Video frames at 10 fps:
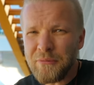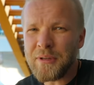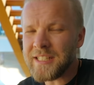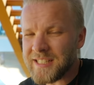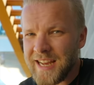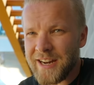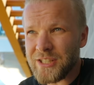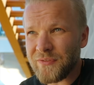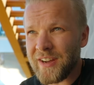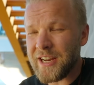really
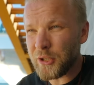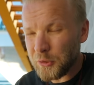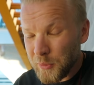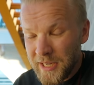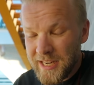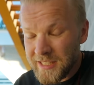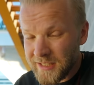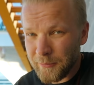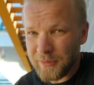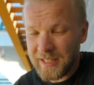satisfying creating
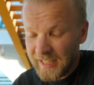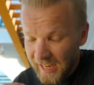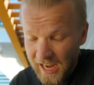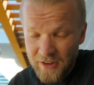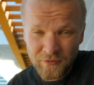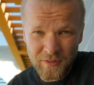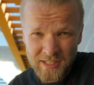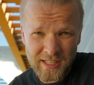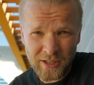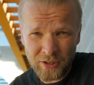something
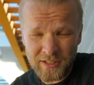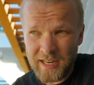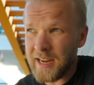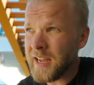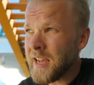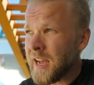every single day.